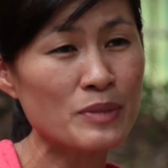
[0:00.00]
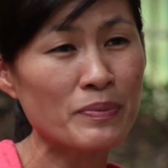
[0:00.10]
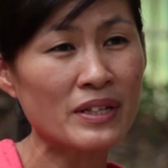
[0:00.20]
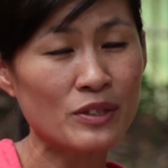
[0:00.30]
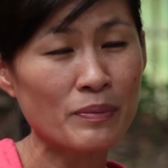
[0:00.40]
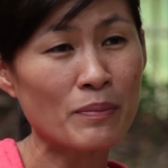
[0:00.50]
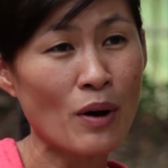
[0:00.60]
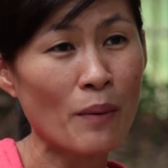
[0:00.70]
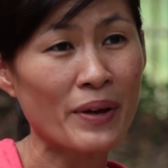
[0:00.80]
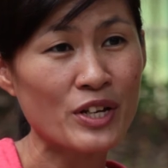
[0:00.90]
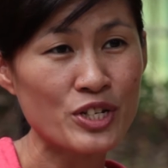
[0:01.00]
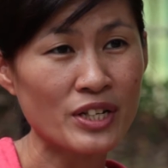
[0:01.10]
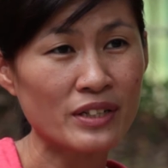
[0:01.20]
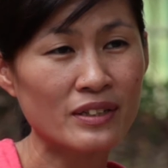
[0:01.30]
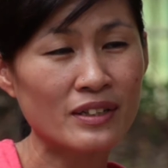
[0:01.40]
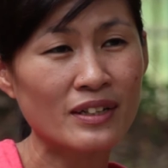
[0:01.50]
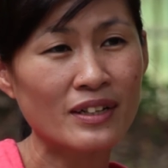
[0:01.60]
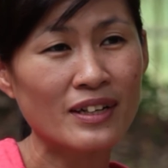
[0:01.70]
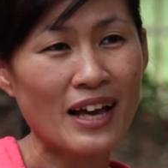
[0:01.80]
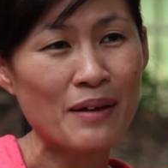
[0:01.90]
me to be more patient,
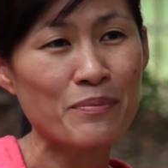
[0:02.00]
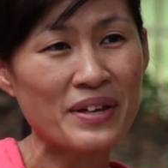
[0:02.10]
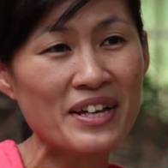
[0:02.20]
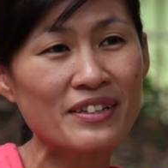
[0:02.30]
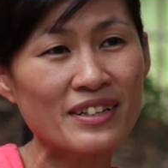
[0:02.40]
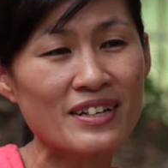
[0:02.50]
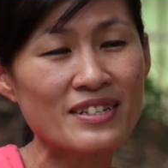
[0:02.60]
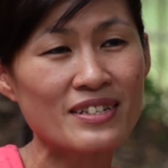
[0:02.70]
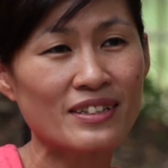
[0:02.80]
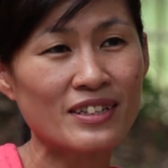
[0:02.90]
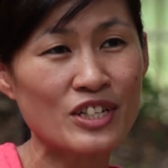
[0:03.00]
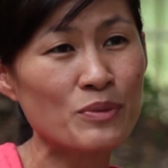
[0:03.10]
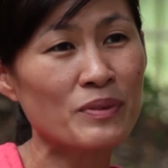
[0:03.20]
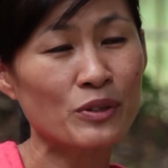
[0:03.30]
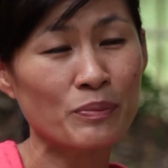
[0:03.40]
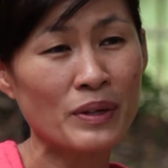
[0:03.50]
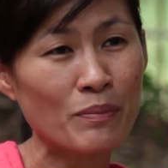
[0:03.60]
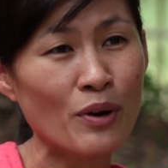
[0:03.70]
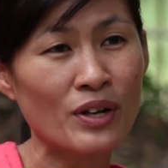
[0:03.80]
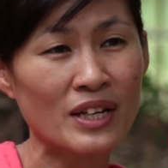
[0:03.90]
and being a nurse teaches me to be
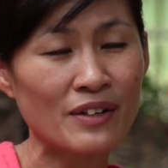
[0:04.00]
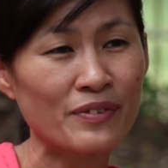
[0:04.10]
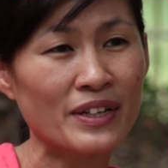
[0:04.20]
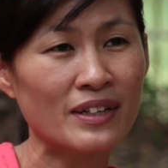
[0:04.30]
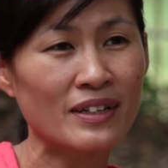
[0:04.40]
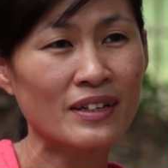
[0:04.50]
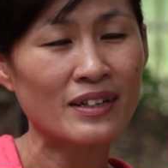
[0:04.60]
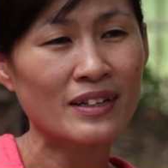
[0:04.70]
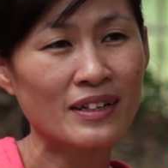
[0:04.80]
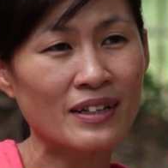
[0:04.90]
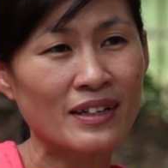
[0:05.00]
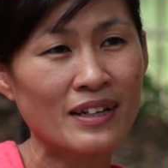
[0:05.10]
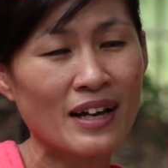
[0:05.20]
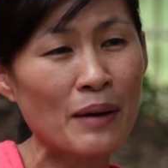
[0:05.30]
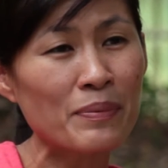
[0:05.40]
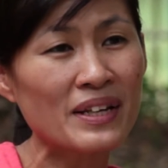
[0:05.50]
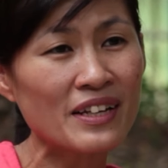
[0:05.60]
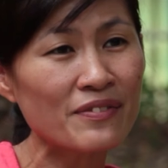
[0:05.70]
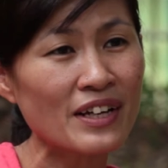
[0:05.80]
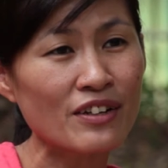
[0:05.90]
more loving. I
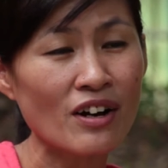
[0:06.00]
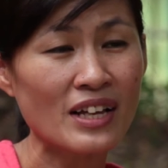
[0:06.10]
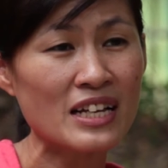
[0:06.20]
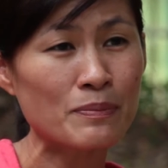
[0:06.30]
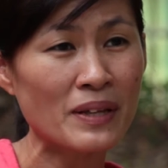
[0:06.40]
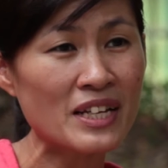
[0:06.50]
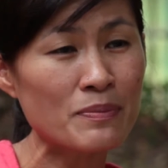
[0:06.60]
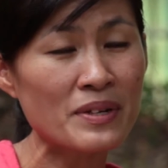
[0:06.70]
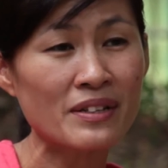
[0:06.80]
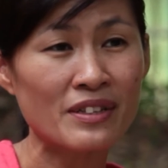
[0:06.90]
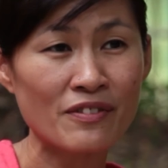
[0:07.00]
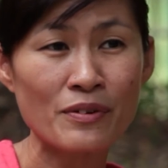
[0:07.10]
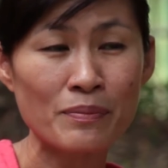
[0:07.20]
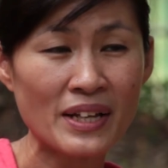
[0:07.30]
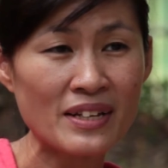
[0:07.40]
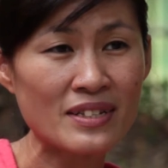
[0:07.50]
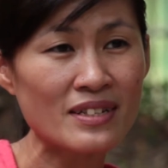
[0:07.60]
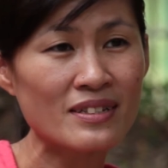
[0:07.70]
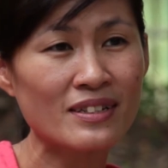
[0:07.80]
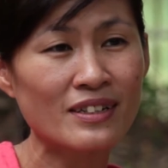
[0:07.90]
believe that God has placed me in different places
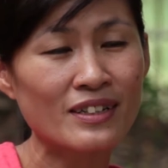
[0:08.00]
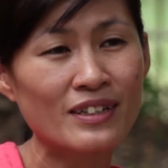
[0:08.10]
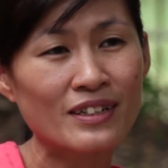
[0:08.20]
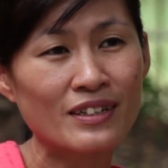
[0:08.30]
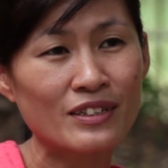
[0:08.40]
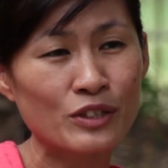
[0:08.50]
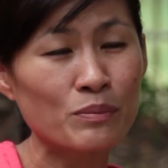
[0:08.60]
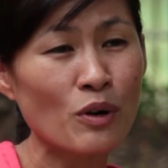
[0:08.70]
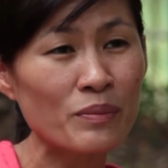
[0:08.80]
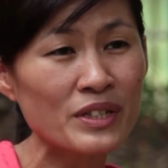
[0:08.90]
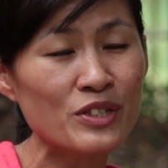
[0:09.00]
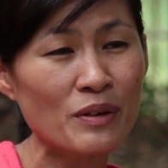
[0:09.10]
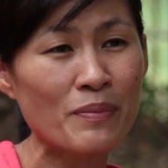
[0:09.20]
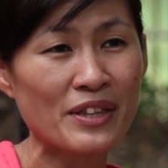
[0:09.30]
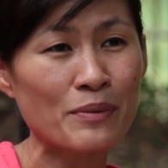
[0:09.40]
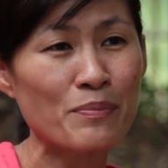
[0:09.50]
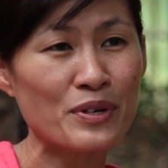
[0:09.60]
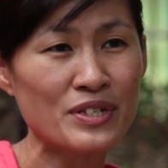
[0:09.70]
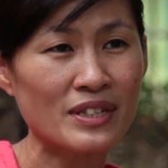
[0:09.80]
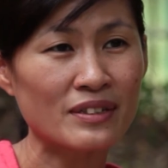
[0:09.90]
to mold me to a better
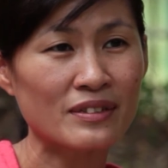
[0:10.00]
person.